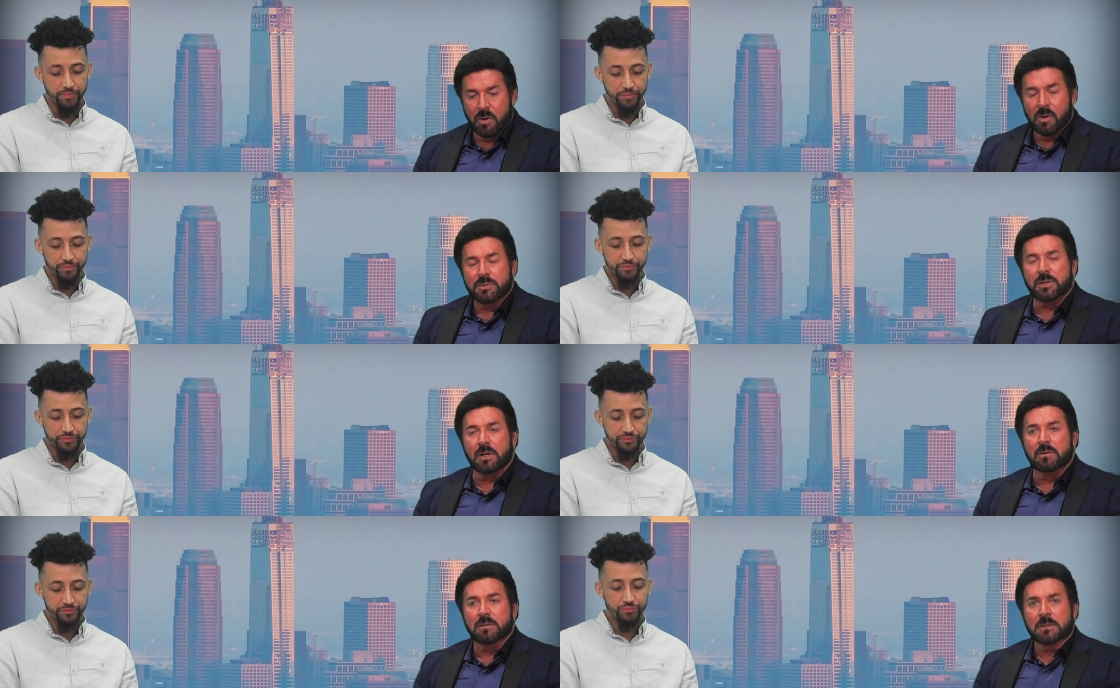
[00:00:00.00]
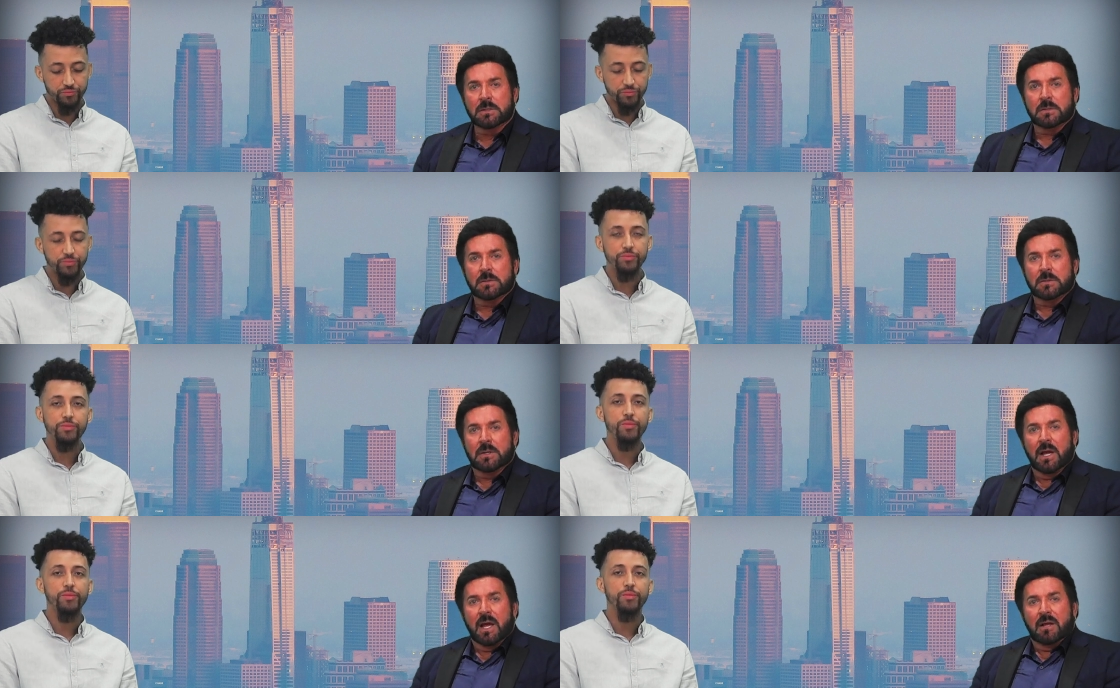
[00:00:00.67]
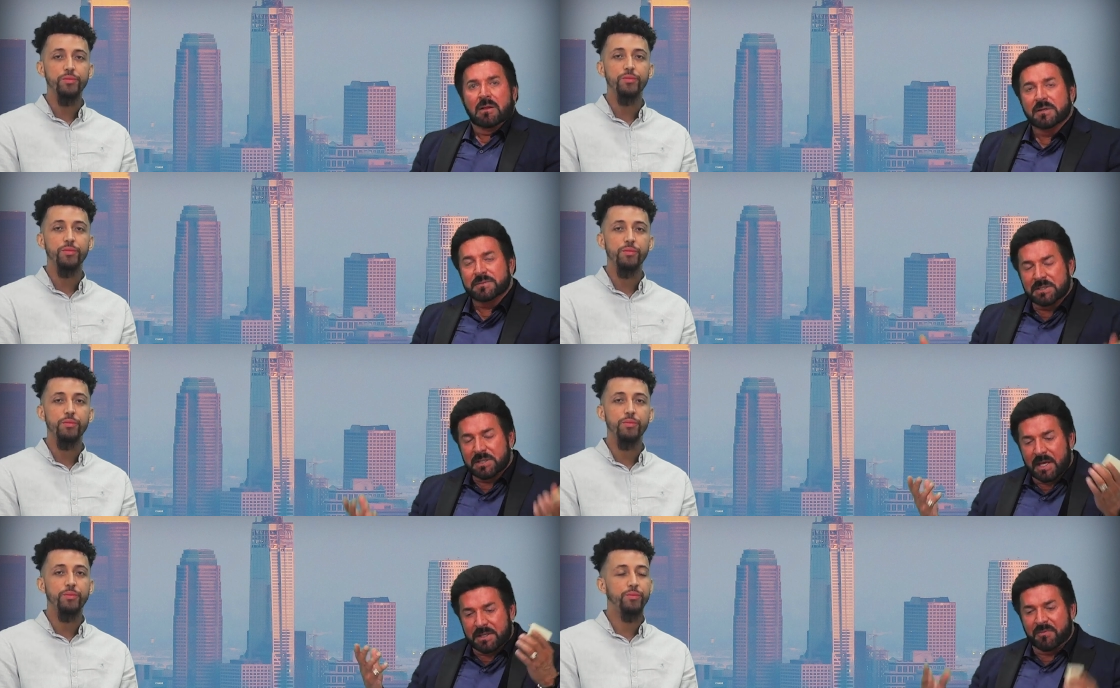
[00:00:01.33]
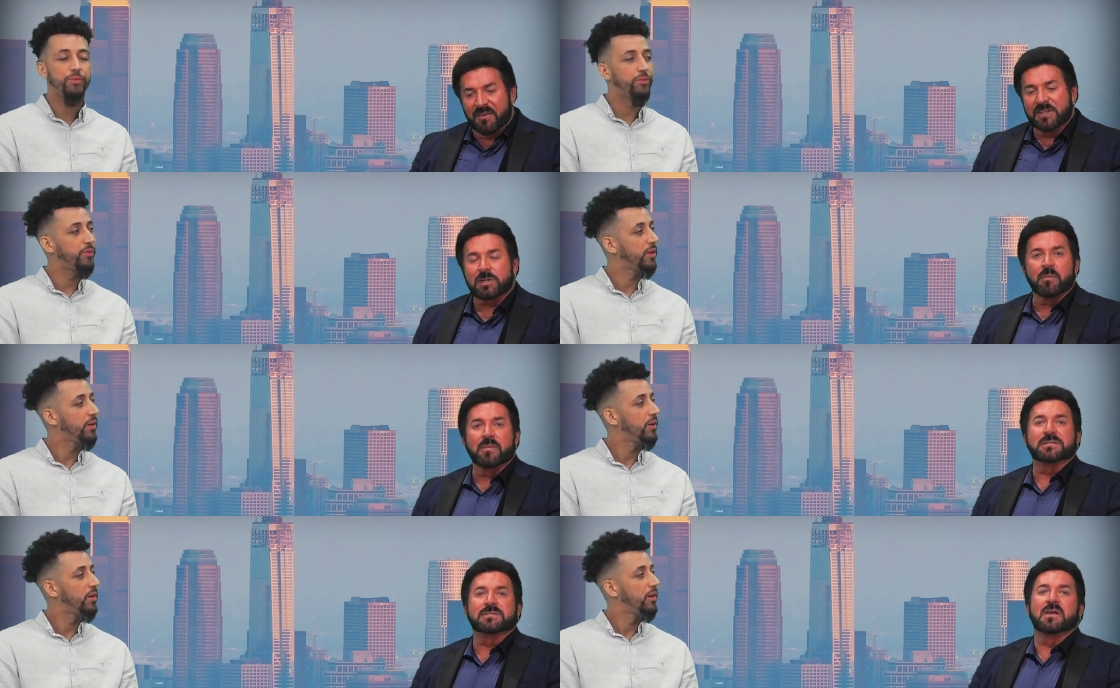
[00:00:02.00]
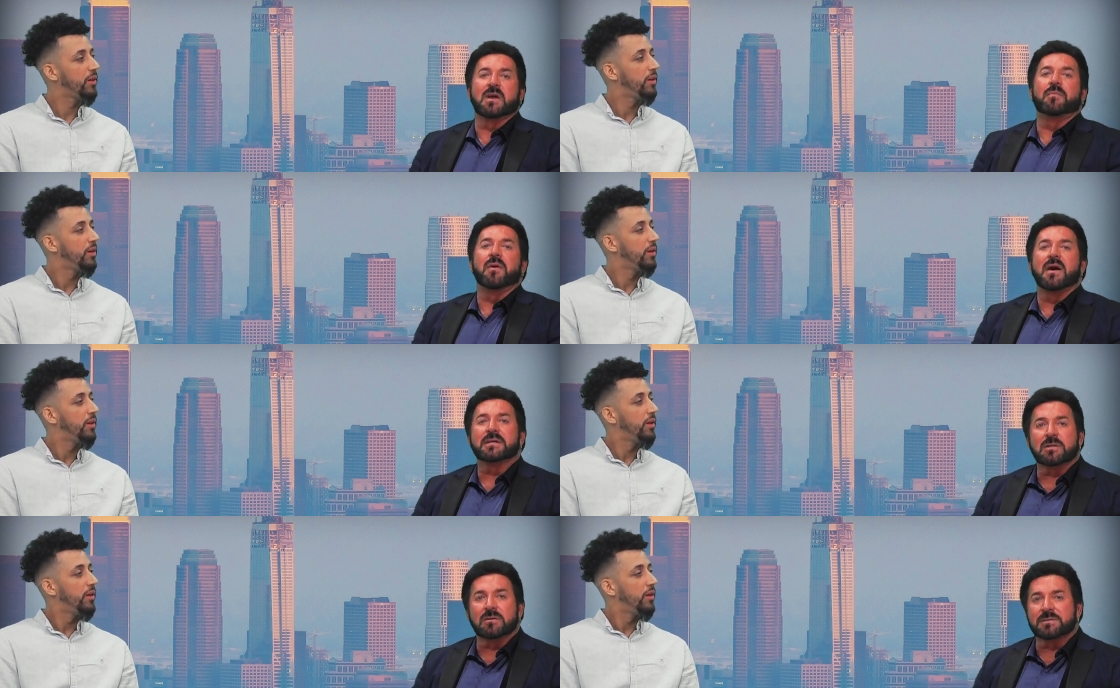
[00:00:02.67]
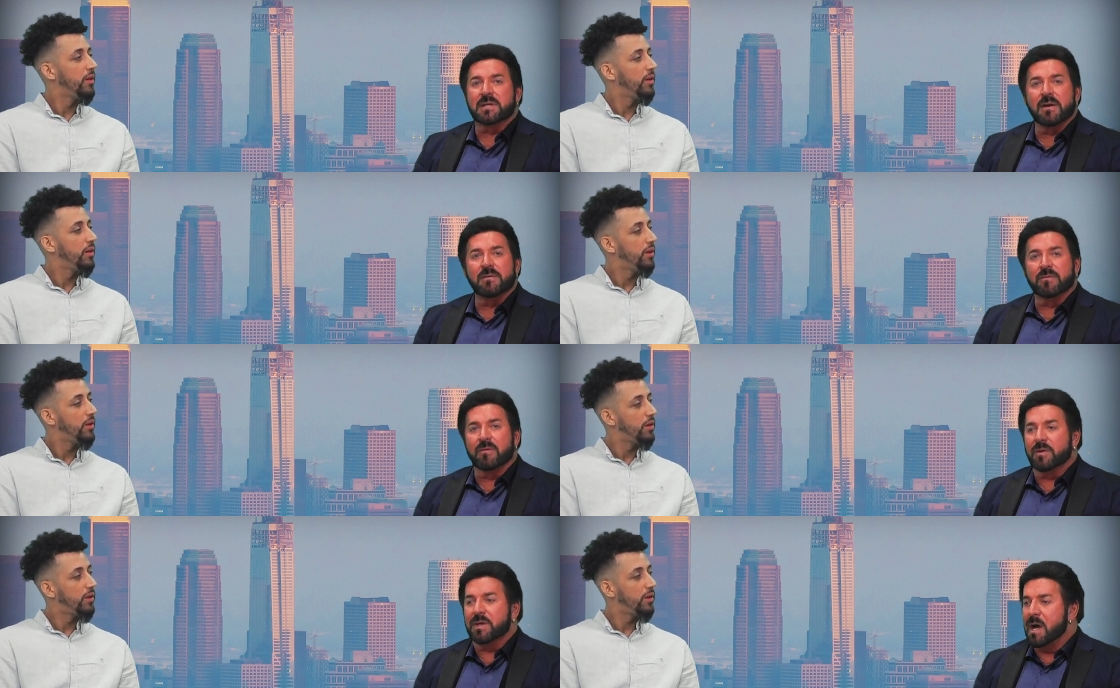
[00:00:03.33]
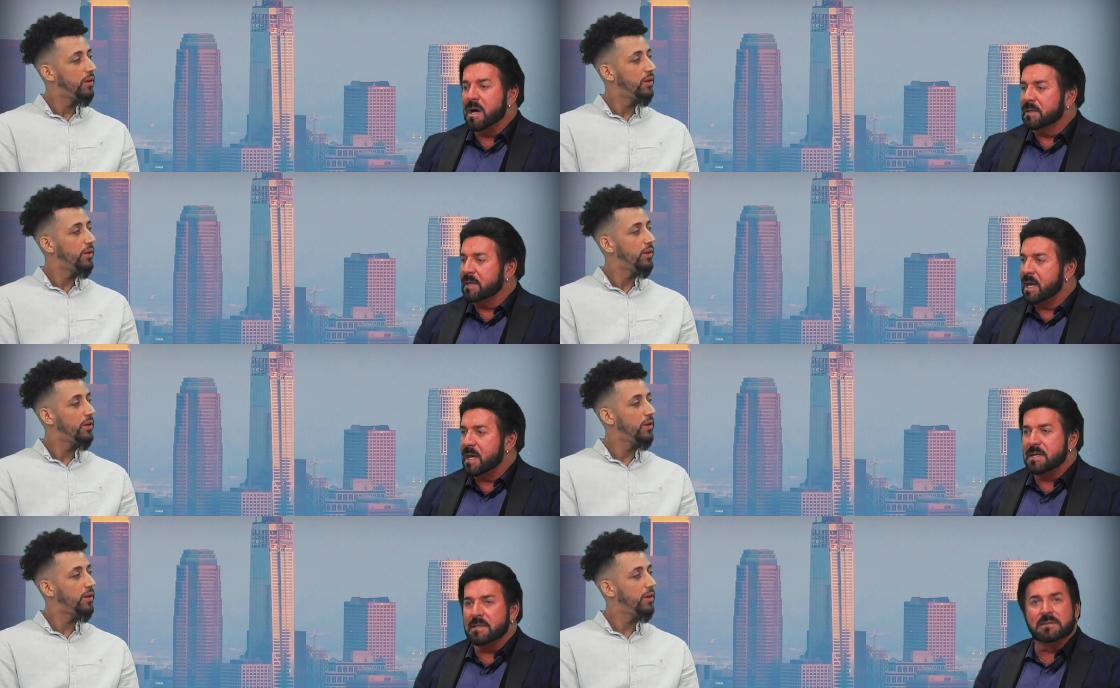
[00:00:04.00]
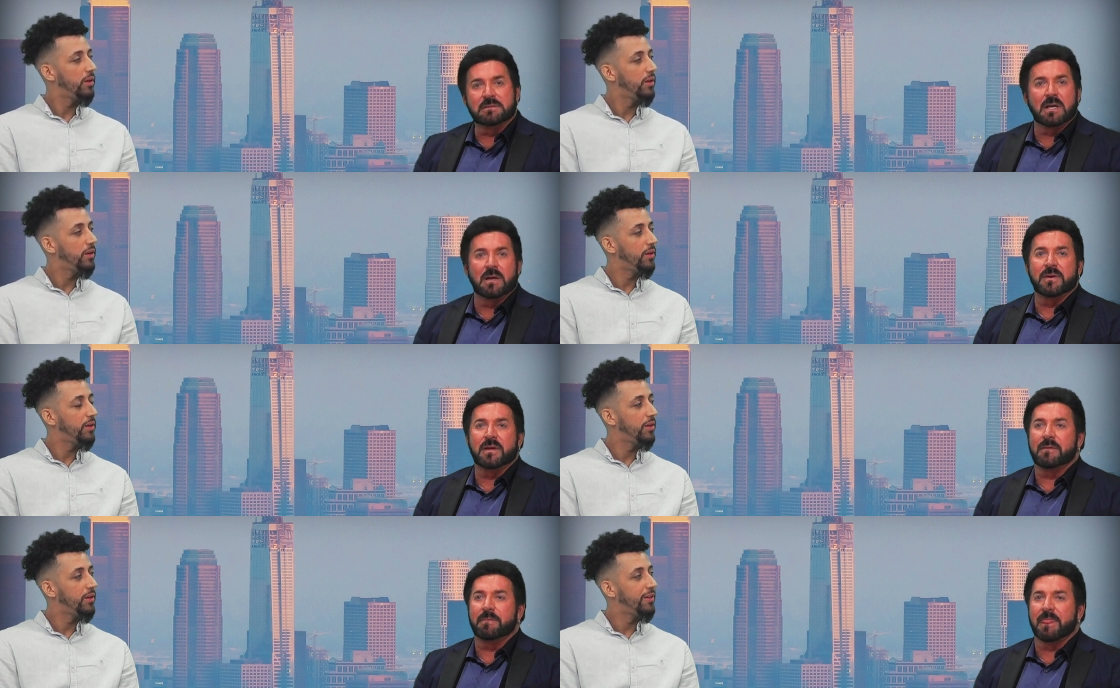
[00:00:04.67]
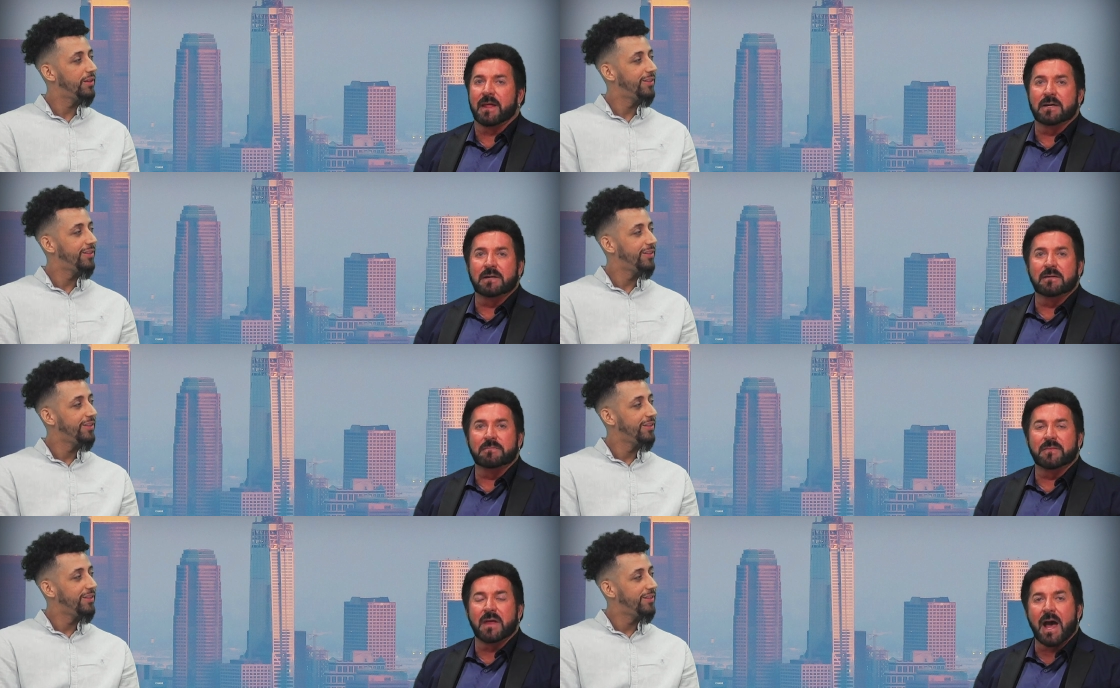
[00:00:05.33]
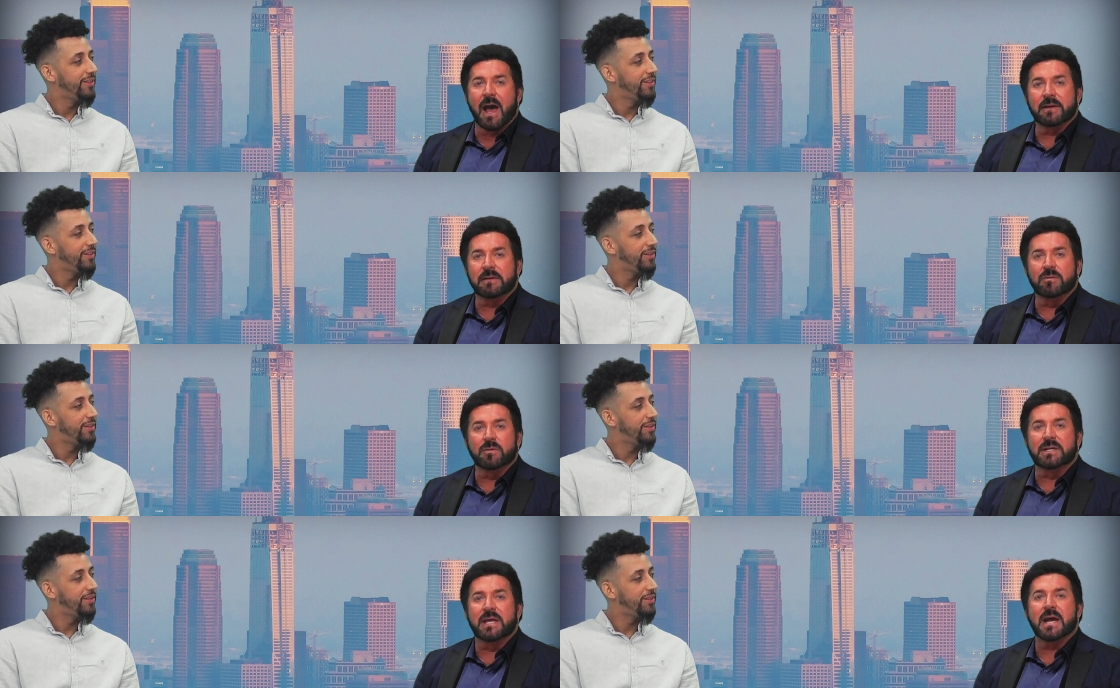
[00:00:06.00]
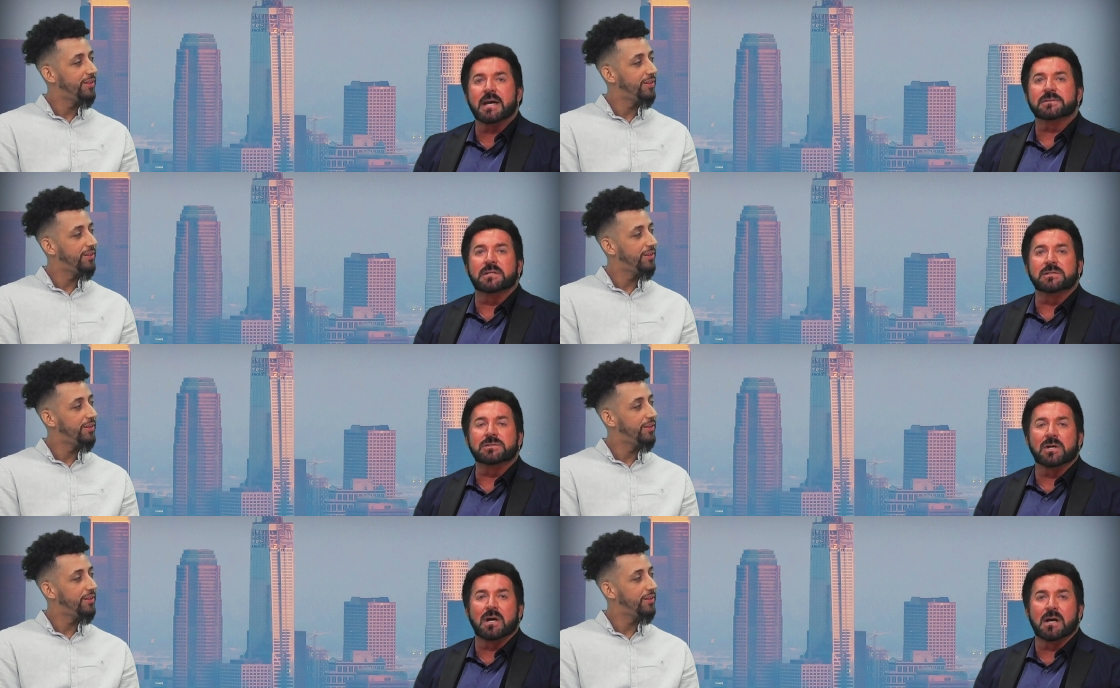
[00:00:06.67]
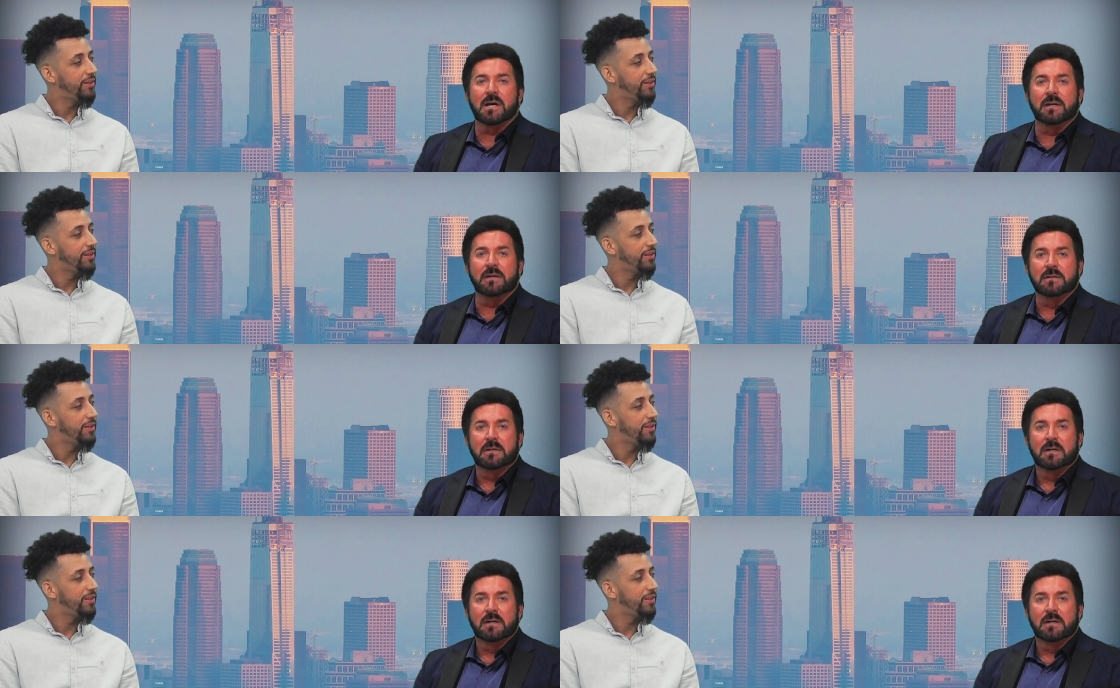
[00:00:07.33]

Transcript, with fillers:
Speaker 1: So, look, just like the fishermen, the apostles, they were young kids. I mean, uh, I would guess that John,